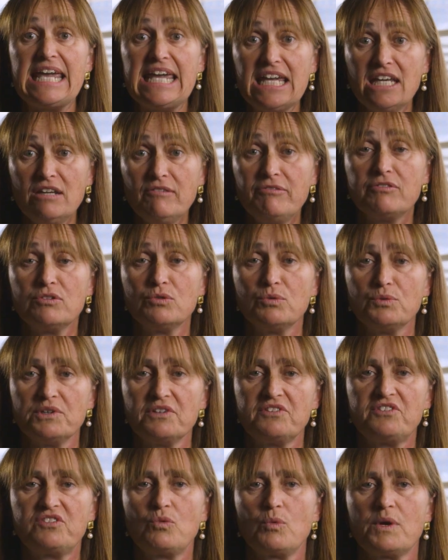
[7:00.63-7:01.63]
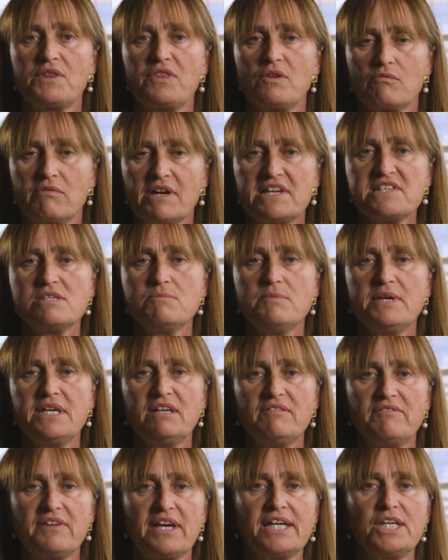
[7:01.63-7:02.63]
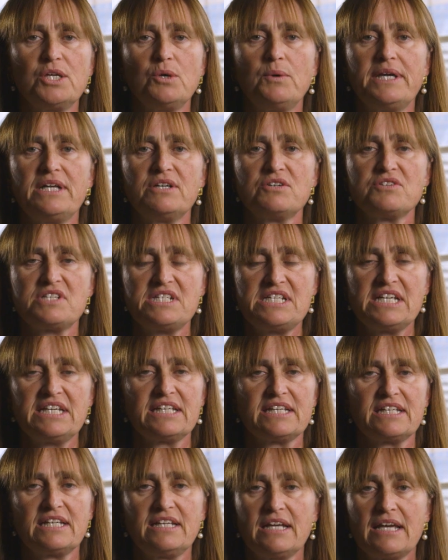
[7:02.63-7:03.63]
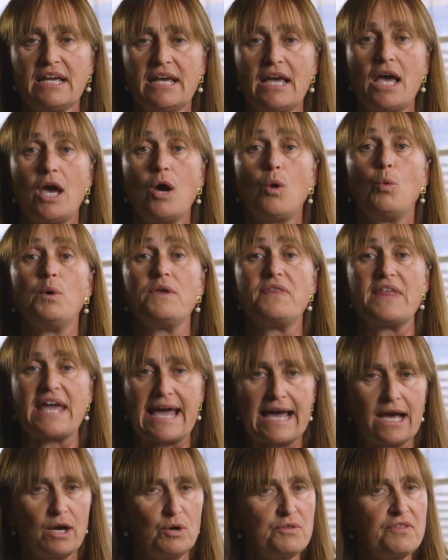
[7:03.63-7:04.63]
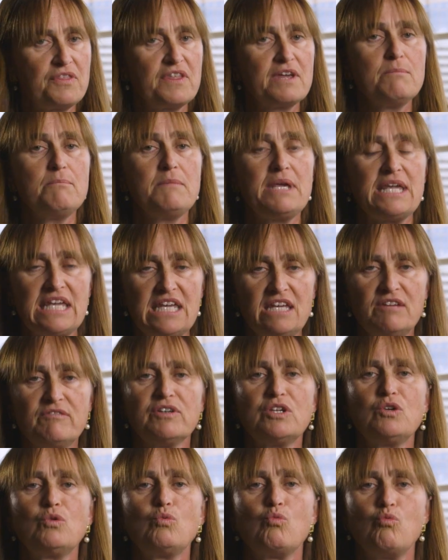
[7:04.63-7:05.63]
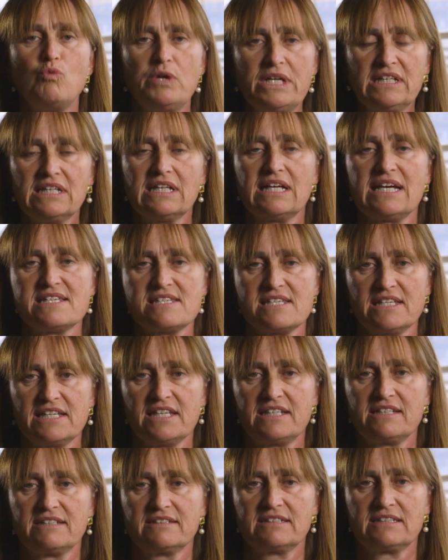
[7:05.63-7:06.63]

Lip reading: influenced what the resume evaluators did without them even realizing it.